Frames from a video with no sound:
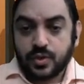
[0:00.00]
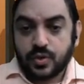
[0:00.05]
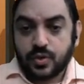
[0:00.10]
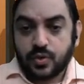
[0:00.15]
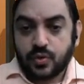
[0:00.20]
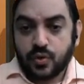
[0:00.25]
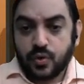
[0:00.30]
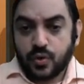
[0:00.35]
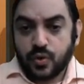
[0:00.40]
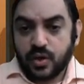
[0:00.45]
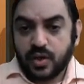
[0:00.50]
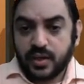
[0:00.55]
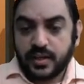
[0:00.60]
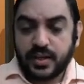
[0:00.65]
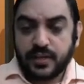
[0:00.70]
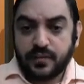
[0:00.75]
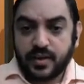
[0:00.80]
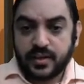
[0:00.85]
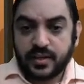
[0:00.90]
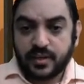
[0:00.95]
whole
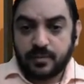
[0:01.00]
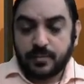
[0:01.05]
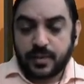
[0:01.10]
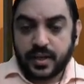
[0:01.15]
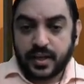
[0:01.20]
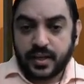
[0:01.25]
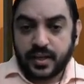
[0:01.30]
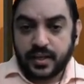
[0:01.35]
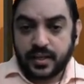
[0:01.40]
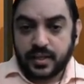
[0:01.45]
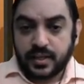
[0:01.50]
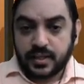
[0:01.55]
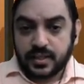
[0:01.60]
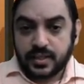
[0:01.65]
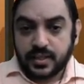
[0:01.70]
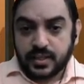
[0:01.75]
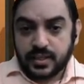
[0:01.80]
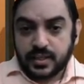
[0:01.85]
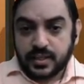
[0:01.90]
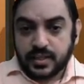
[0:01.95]
divided by
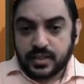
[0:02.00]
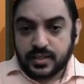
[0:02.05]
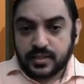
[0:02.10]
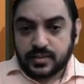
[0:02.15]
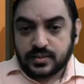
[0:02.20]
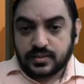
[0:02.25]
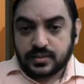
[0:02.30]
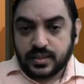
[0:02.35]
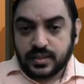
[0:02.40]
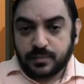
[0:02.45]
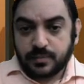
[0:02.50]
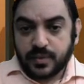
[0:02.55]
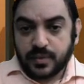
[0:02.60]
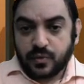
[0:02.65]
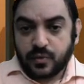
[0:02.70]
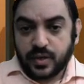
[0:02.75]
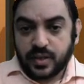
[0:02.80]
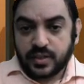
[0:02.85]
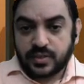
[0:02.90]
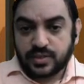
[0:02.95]
sigma
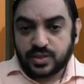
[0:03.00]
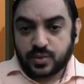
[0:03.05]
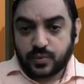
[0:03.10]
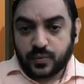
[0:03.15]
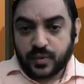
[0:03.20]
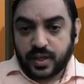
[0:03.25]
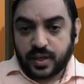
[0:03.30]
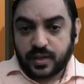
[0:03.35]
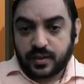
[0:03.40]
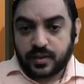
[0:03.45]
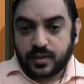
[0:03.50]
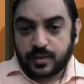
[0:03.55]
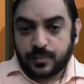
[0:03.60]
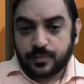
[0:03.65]
1 square